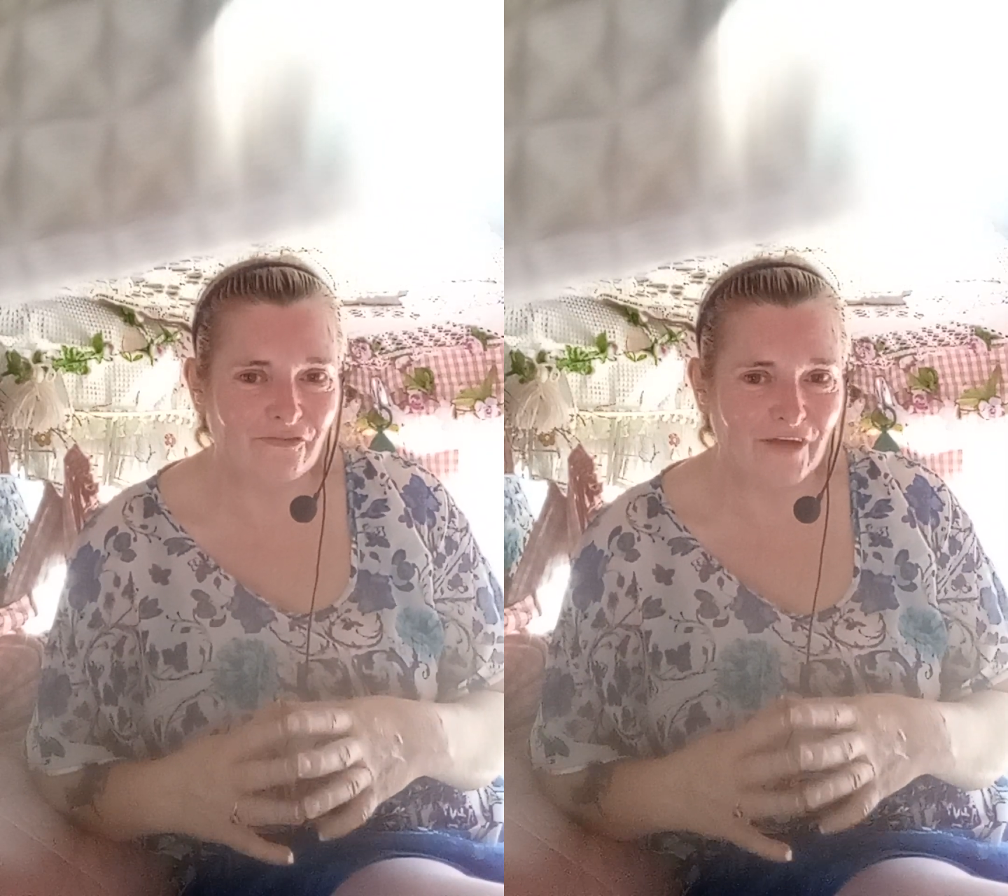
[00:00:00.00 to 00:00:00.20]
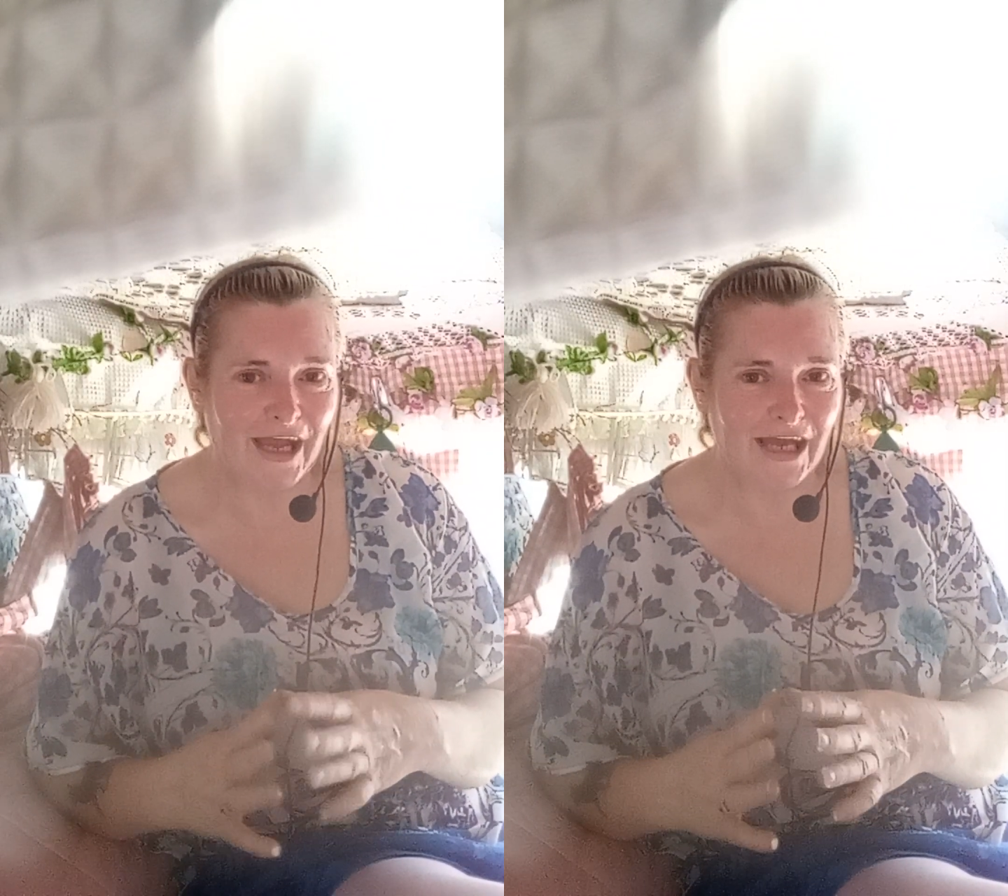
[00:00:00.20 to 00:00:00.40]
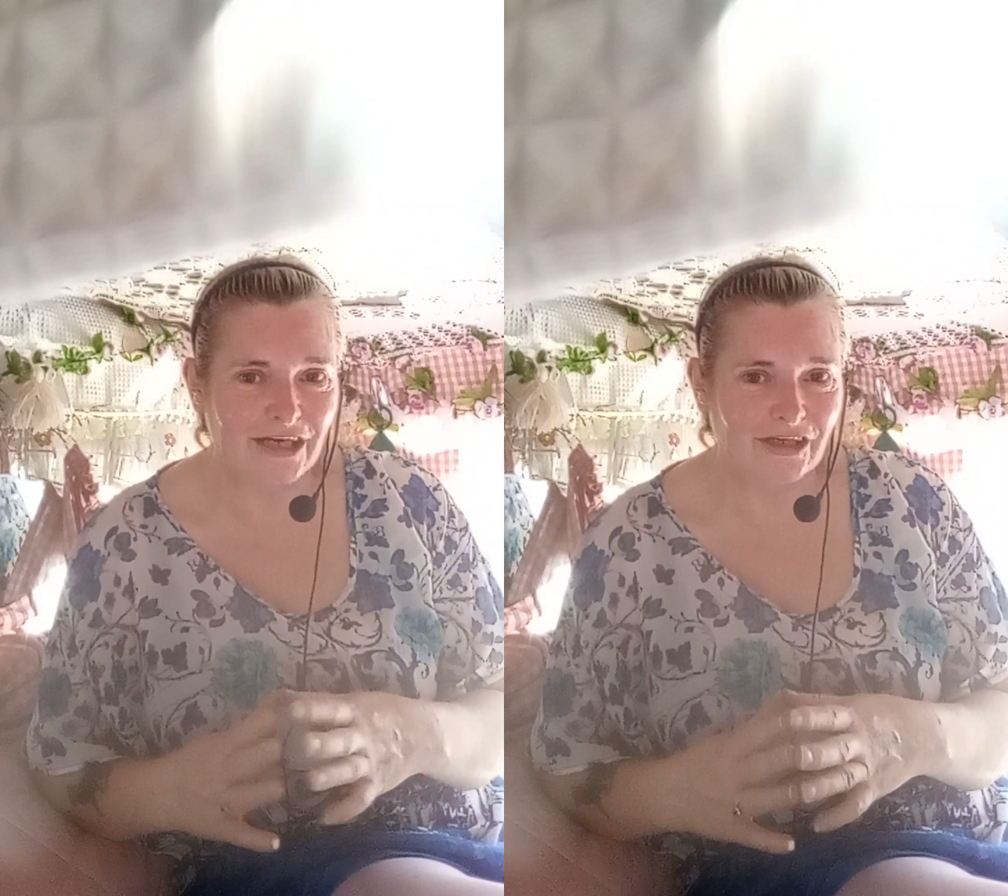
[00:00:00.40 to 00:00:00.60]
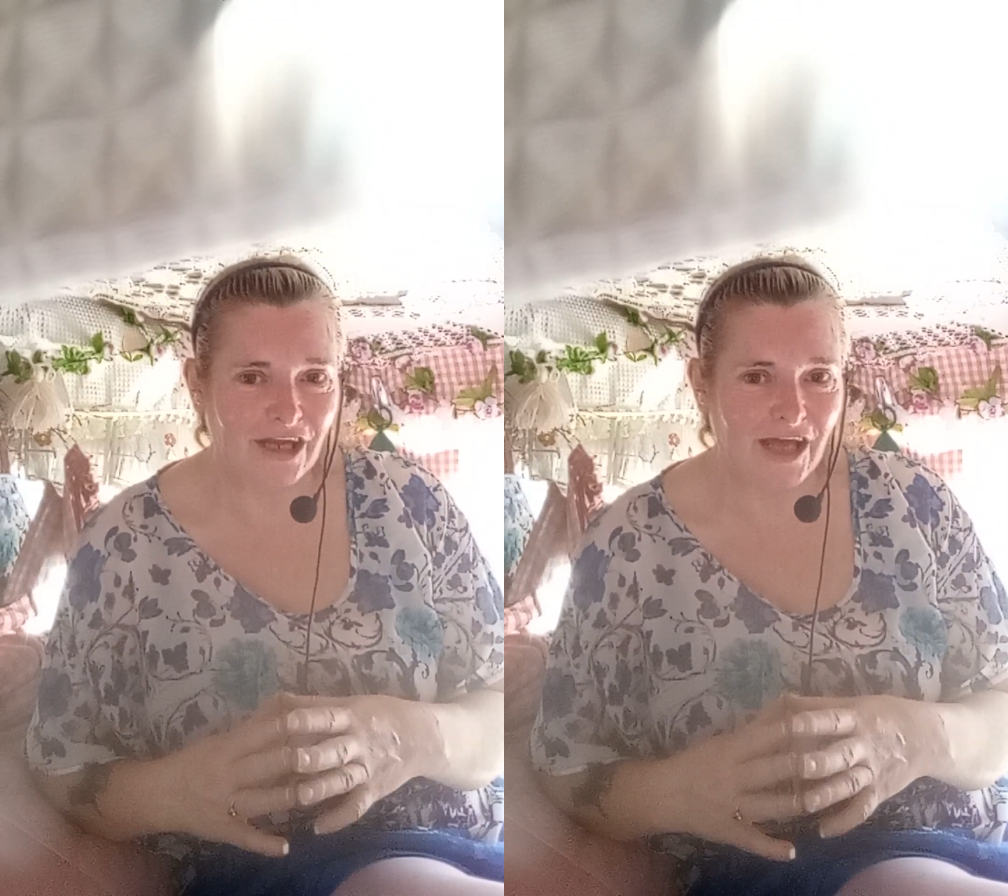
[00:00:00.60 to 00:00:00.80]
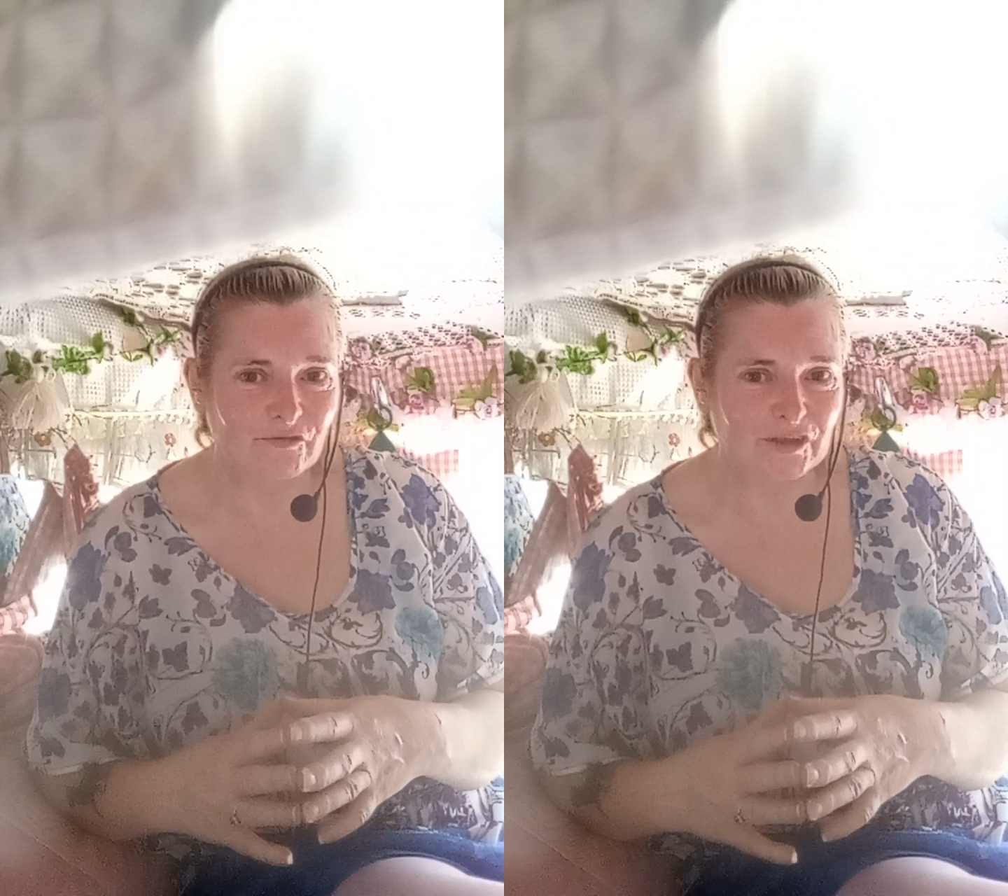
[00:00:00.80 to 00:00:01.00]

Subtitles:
van life